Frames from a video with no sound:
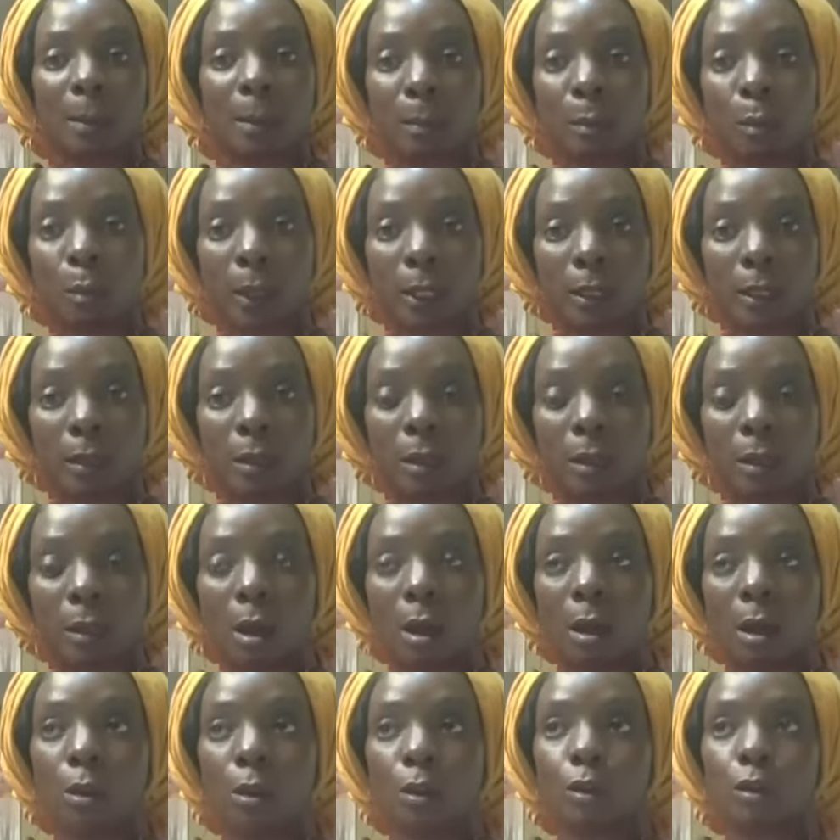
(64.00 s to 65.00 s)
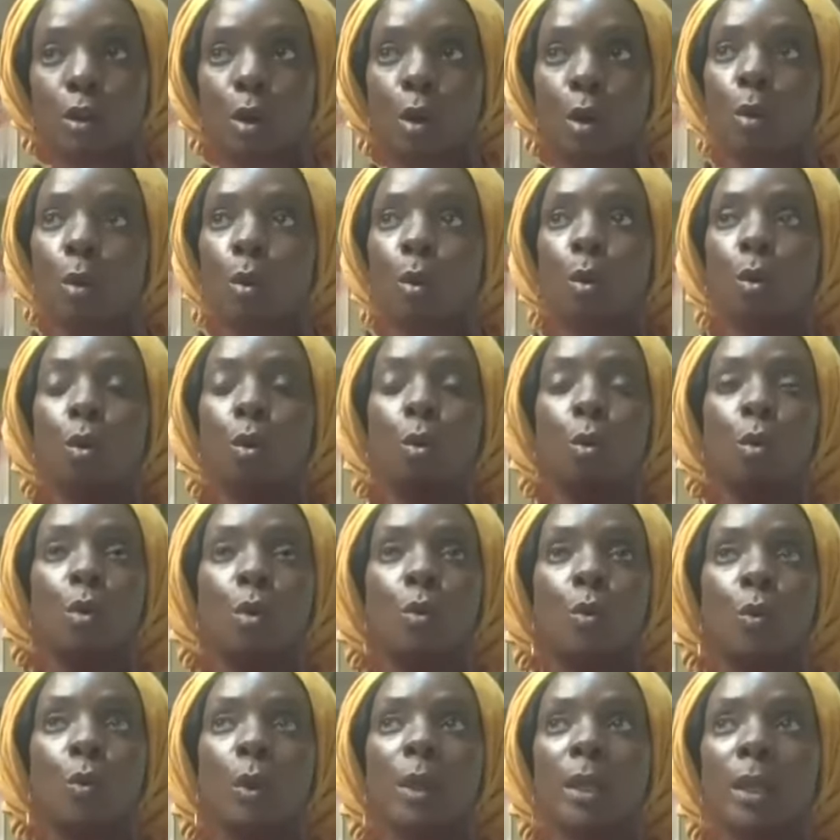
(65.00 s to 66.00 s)
that point. So who
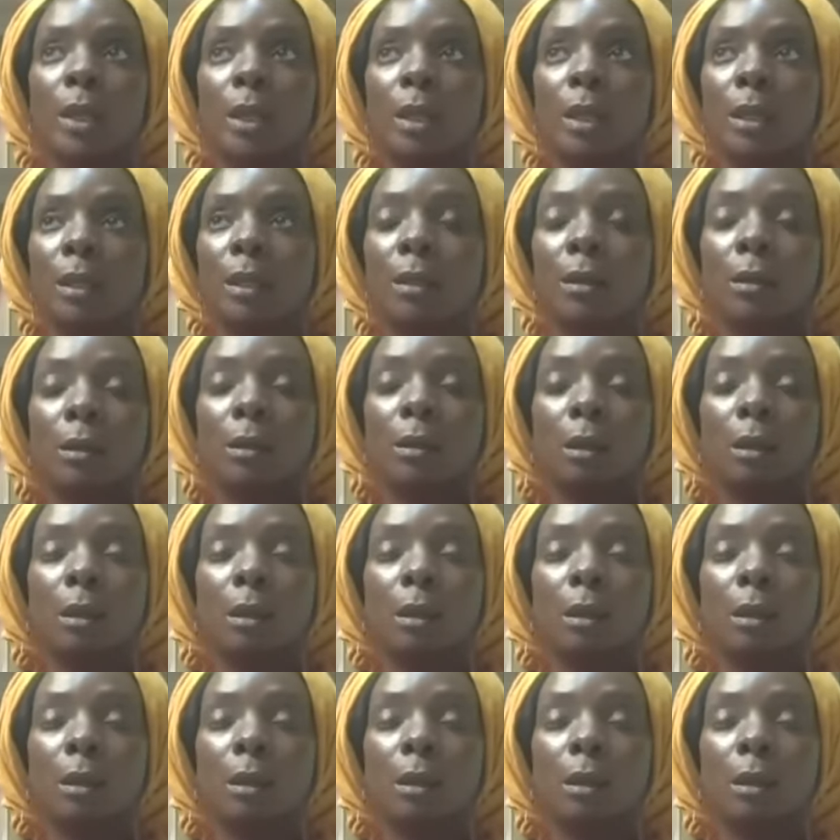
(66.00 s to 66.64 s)
are we